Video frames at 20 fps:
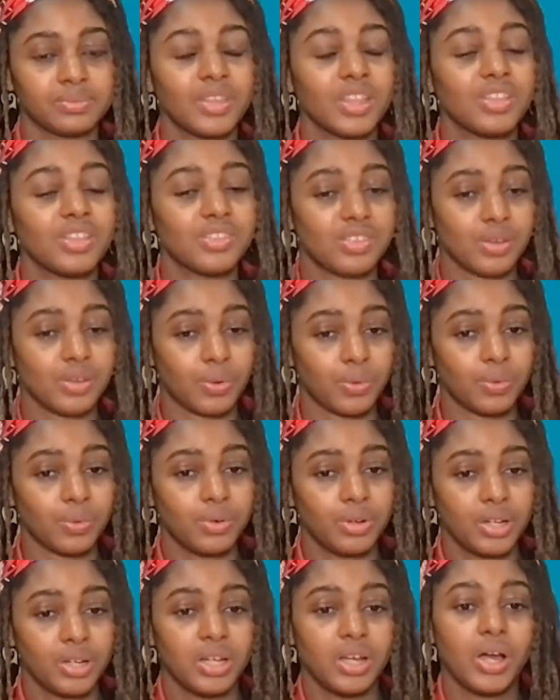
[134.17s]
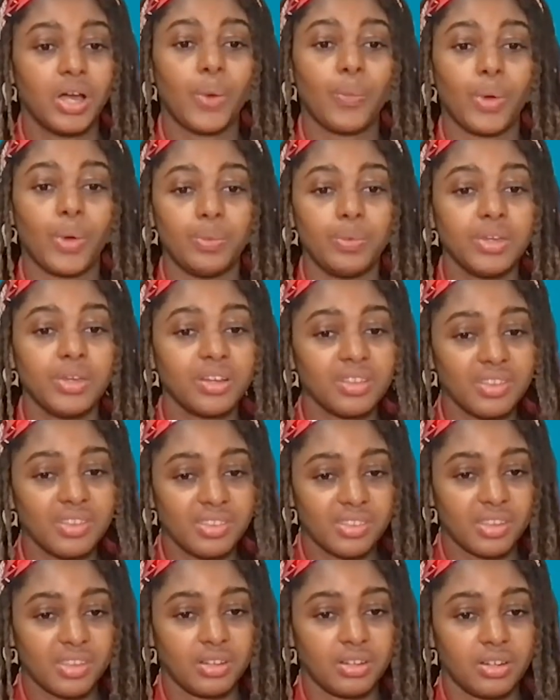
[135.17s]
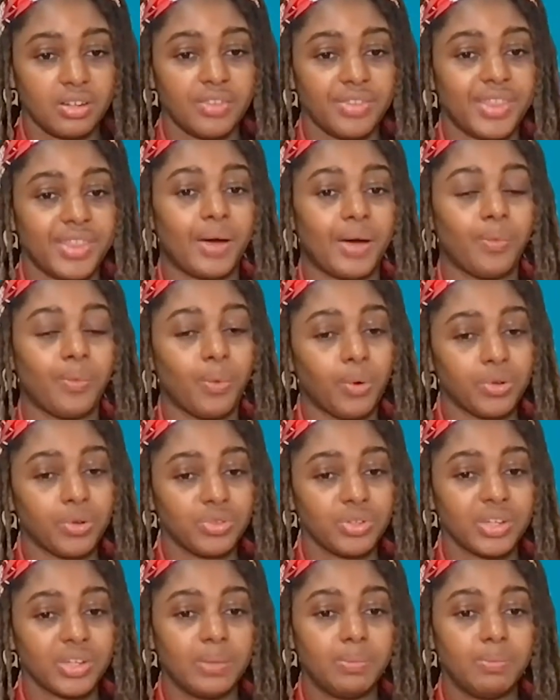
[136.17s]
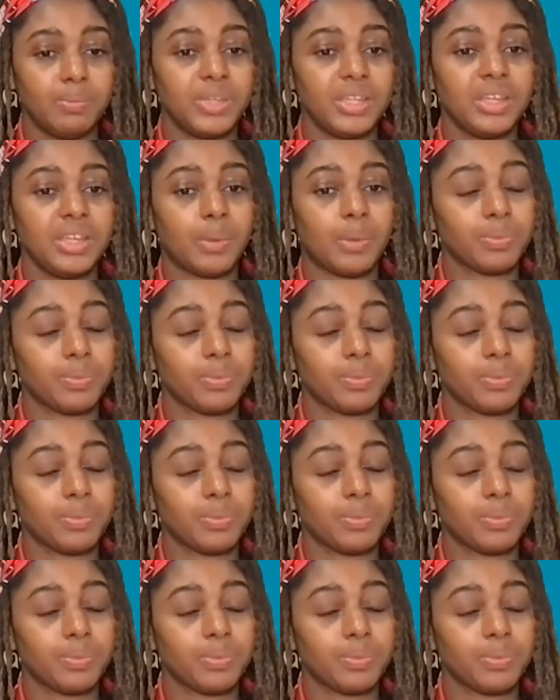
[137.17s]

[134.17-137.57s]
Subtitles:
So, when we consider that water can be a